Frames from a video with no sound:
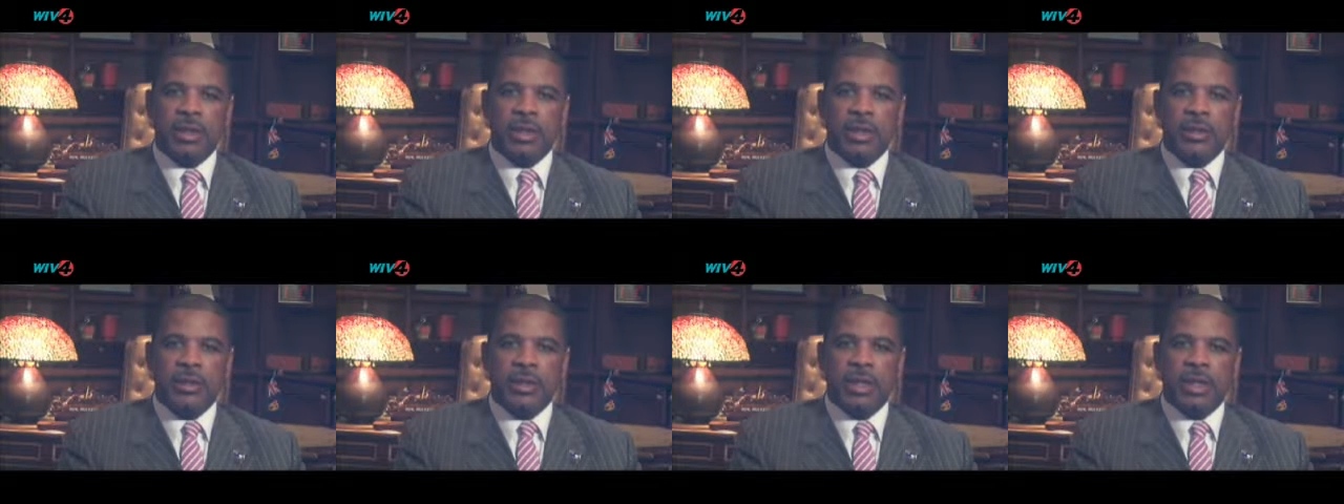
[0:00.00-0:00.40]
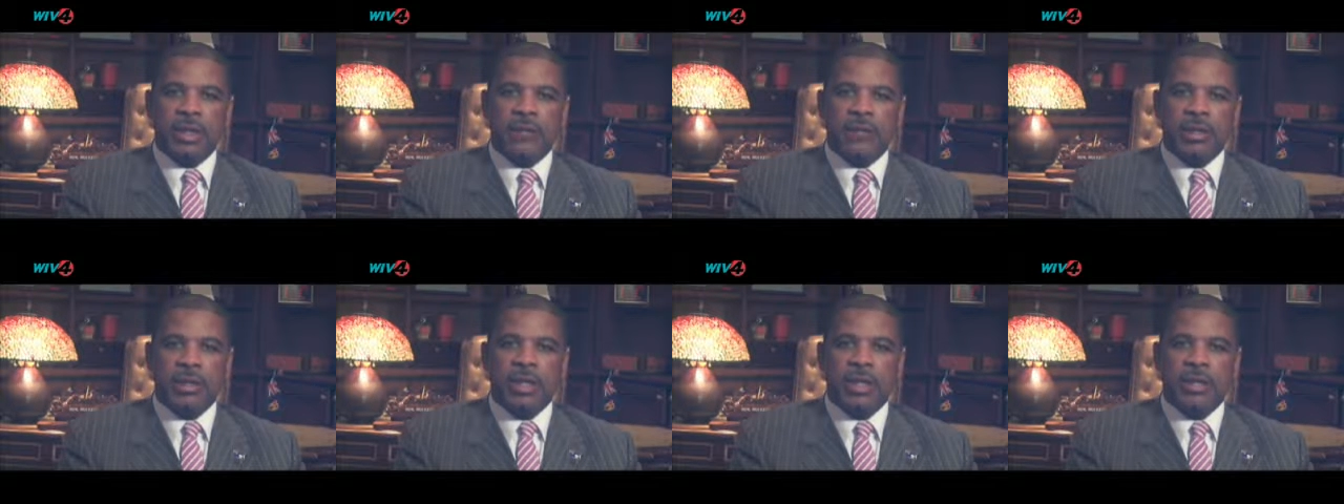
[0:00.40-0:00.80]
and will
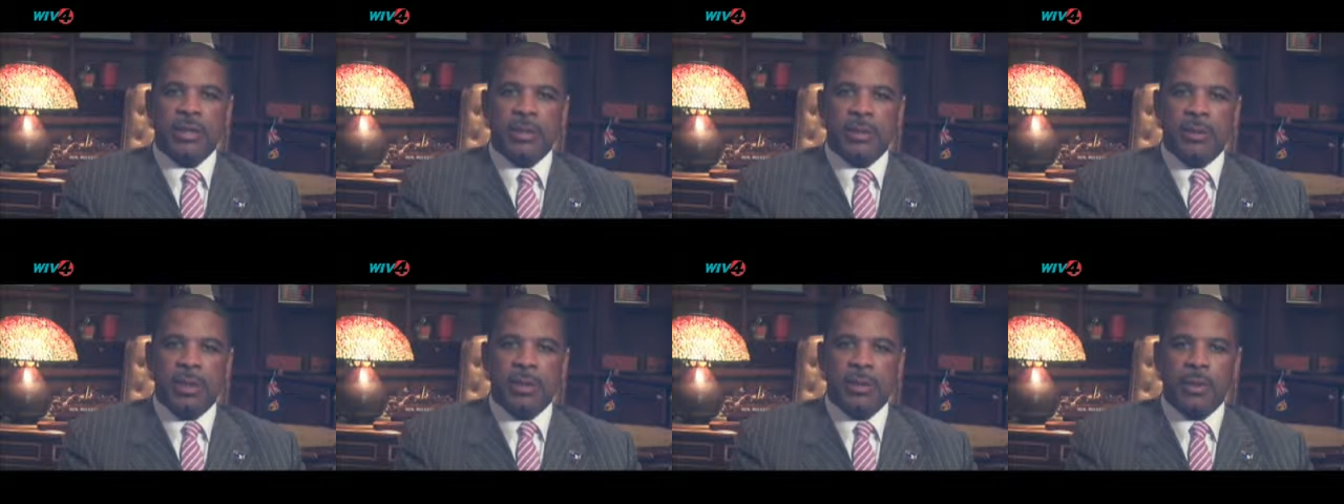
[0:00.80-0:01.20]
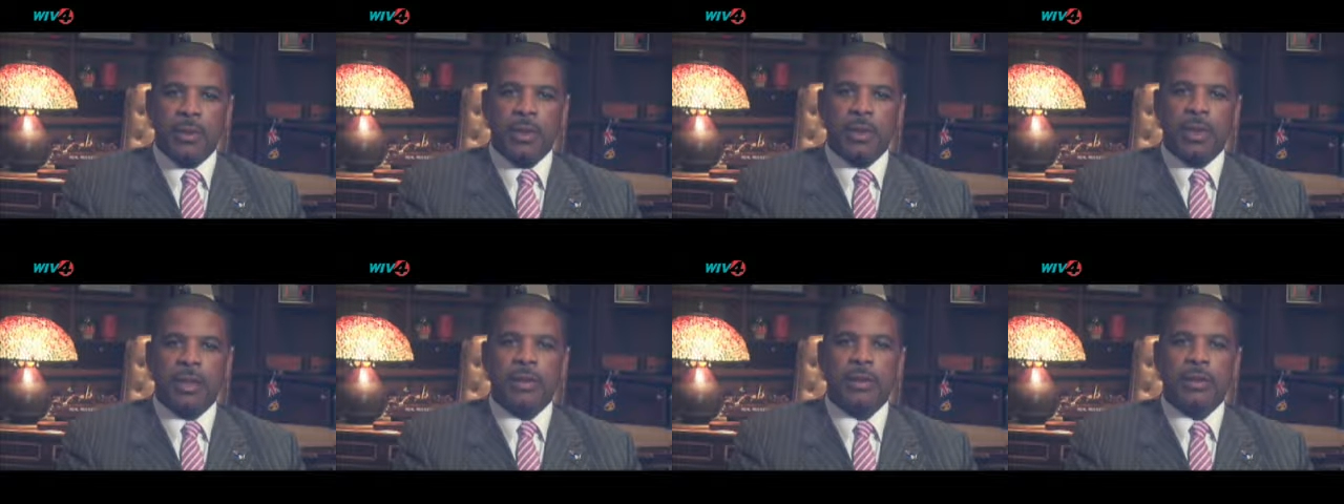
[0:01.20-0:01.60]
give the general public
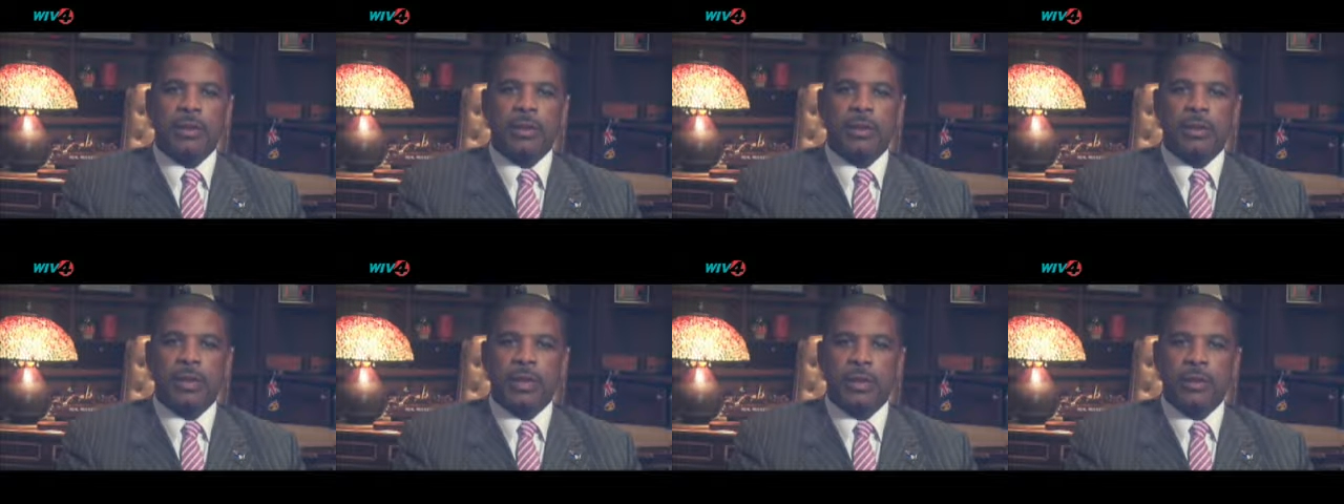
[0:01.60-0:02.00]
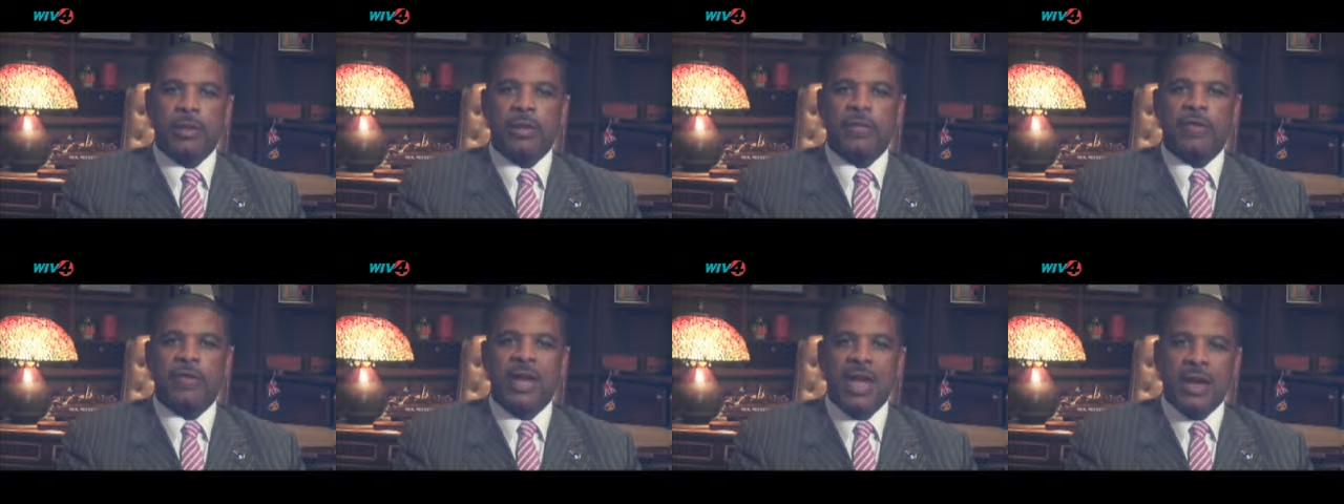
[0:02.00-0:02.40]
a degree
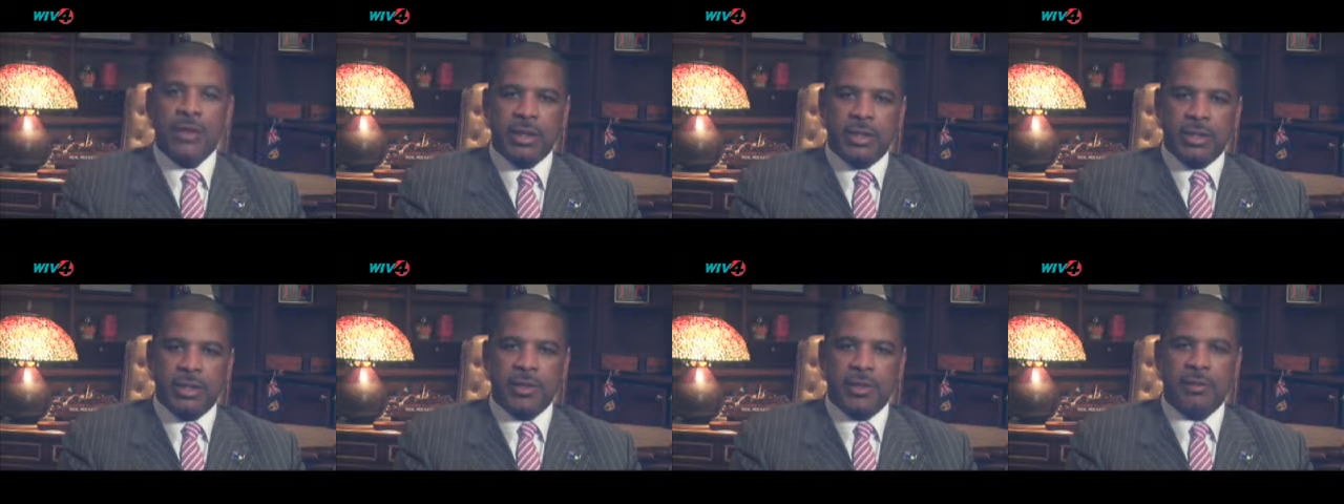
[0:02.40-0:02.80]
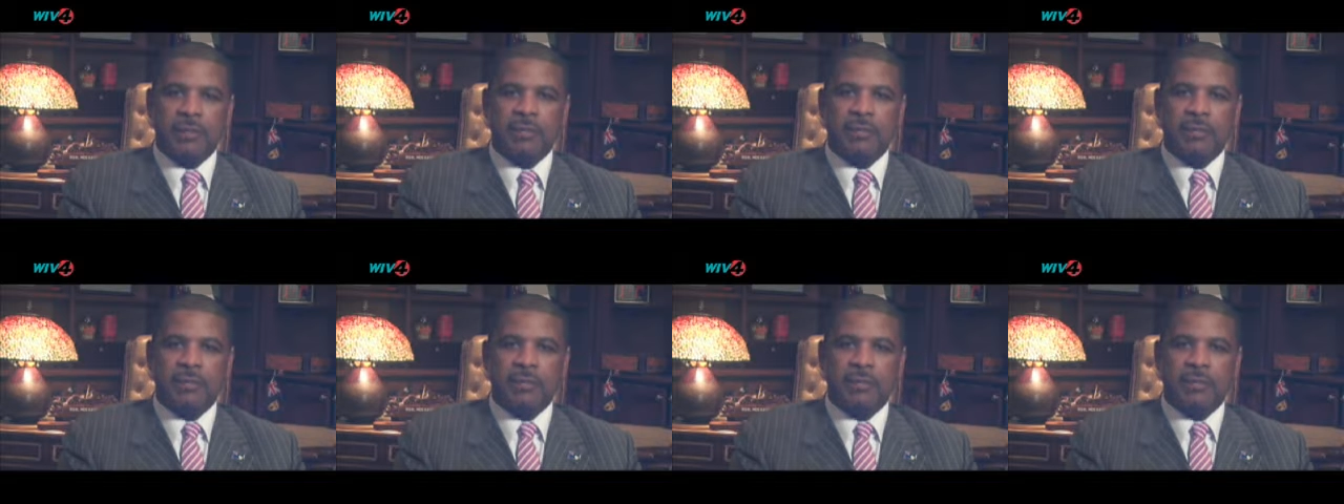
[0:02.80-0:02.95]
of clarity